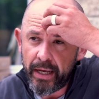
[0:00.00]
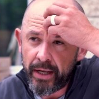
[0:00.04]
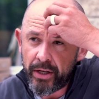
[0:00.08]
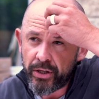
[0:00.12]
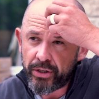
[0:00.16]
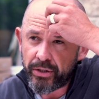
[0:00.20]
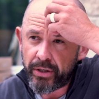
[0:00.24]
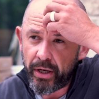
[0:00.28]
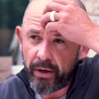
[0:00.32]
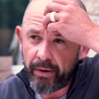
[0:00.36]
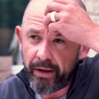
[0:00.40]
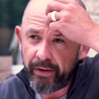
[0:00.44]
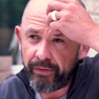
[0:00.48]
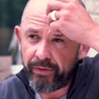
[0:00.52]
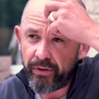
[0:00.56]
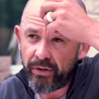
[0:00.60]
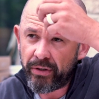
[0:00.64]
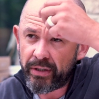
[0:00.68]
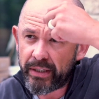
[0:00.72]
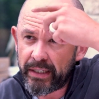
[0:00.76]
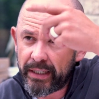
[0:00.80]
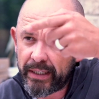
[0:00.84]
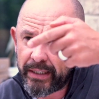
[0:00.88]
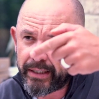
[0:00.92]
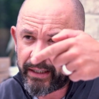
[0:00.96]
So if you
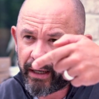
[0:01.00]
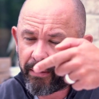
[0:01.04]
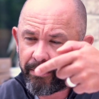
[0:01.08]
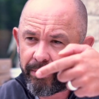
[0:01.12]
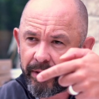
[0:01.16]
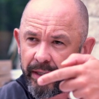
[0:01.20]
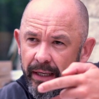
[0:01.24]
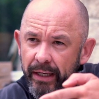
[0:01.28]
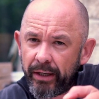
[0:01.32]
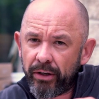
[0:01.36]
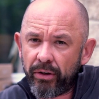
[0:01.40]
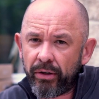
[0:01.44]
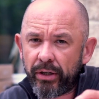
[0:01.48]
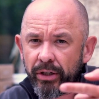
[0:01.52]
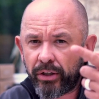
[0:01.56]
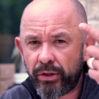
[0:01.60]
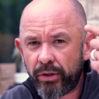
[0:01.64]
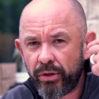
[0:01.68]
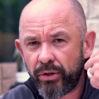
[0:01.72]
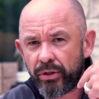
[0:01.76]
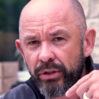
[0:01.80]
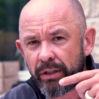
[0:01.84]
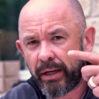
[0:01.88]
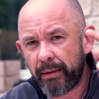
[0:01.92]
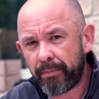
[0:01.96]
see something, you can
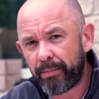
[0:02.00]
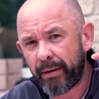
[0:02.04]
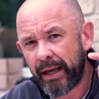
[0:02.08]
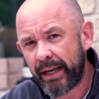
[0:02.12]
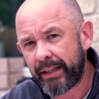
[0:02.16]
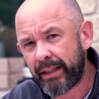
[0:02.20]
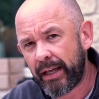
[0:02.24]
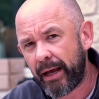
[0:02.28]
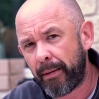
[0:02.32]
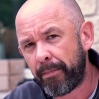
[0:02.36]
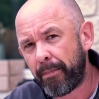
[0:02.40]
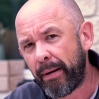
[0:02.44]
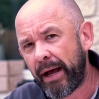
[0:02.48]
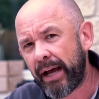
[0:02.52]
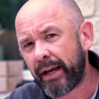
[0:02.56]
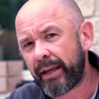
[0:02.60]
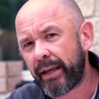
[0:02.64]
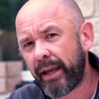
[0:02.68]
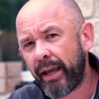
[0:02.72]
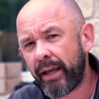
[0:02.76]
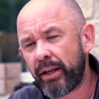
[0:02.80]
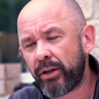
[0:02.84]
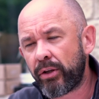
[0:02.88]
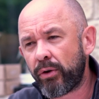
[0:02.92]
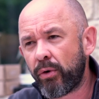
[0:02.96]
usually play that back
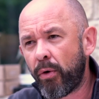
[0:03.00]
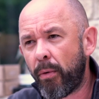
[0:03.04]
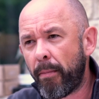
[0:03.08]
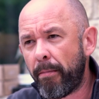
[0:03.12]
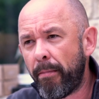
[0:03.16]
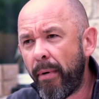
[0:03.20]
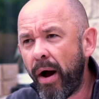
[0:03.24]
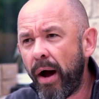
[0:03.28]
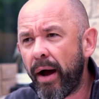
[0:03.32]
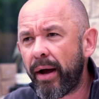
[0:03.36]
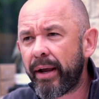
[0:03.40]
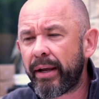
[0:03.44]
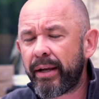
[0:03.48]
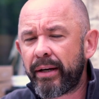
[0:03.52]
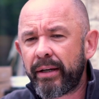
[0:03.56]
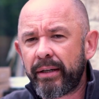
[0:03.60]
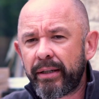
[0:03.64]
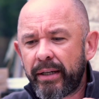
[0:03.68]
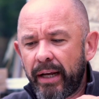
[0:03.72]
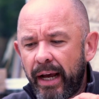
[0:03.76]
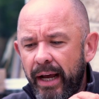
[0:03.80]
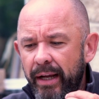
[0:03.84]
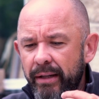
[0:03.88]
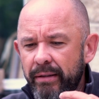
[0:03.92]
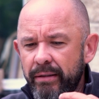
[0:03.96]
in your
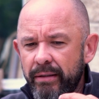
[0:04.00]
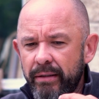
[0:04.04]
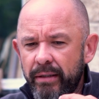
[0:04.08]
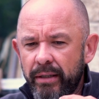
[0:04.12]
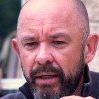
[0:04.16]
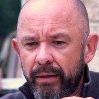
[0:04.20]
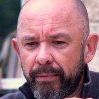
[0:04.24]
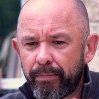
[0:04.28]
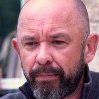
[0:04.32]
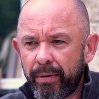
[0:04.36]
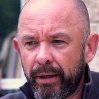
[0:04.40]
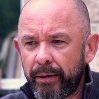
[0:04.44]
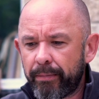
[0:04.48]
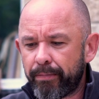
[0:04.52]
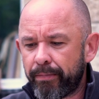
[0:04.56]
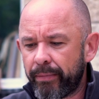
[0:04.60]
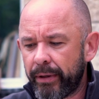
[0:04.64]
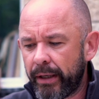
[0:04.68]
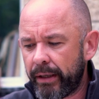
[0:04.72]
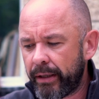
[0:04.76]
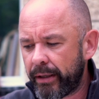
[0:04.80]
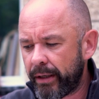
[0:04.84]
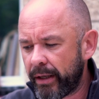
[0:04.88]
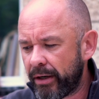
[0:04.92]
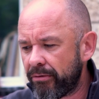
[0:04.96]
mind and
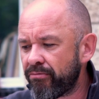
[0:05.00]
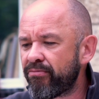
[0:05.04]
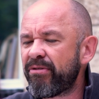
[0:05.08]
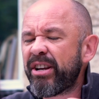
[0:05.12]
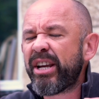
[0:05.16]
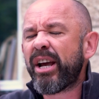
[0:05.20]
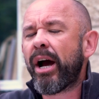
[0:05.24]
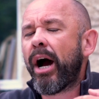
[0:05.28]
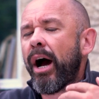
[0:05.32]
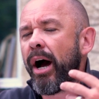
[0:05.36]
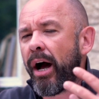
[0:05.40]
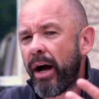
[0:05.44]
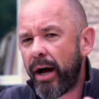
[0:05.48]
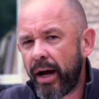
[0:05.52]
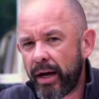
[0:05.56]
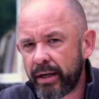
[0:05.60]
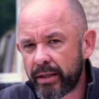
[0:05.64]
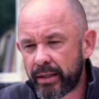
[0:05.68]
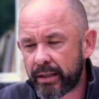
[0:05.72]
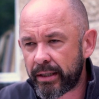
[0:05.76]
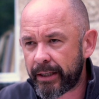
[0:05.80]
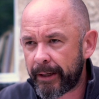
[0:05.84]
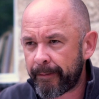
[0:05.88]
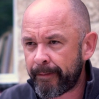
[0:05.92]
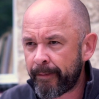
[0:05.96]

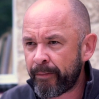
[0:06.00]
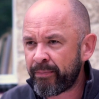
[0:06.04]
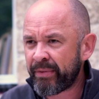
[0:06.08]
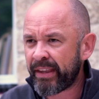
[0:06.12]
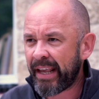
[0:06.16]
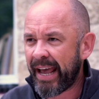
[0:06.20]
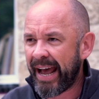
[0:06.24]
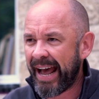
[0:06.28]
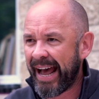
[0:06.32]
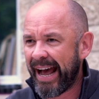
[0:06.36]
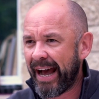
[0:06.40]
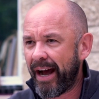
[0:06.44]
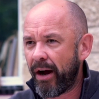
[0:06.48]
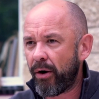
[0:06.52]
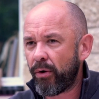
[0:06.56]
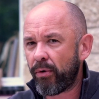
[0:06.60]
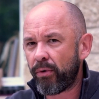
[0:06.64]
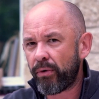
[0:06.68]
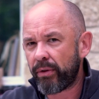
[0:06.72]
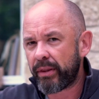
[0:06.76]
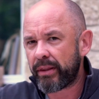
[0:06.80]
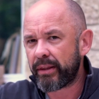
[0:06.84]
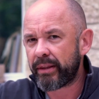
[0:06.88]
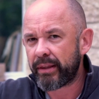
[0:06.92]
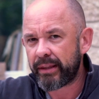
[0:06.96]
rehearse
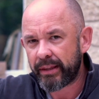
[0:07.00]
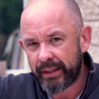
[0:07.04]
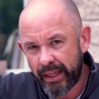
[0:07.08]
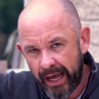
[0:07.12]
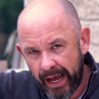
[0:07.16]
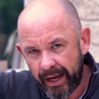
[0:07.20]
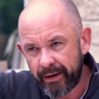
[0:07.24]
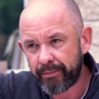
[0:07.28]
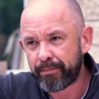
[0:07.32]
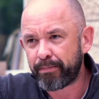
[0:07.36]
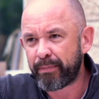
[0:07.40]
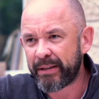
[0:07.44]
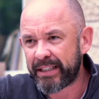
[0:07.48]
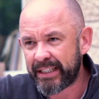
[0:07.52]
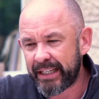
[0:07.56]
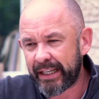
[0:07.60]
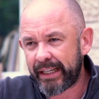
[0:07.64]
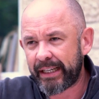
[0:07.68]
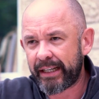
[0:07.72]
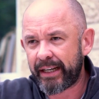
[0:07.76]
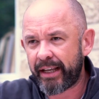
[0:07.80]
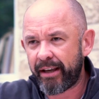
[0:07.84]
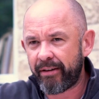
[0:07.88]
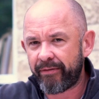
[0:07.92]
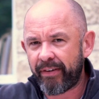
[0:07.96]
how that
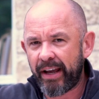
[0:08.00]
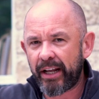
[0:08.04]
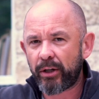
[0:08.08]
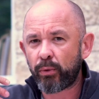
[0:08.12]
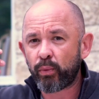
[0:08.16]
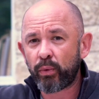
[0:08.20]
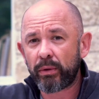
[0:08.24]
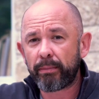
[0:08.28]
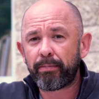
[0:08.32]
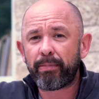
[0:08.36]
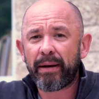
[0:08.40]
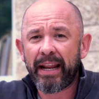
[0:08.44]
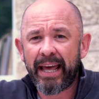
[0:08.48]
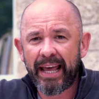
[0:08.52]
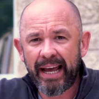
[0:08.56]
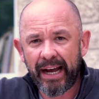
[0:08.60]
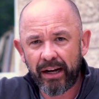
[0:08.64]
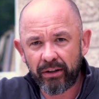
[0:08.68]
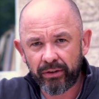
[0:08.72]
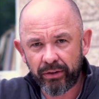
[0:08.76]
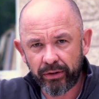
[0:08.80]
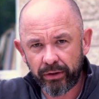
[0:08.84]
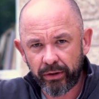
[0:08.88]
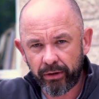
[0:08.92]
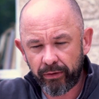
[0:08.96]
particular event will play
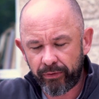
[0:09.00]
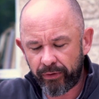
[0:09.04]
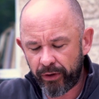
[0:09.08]
out in the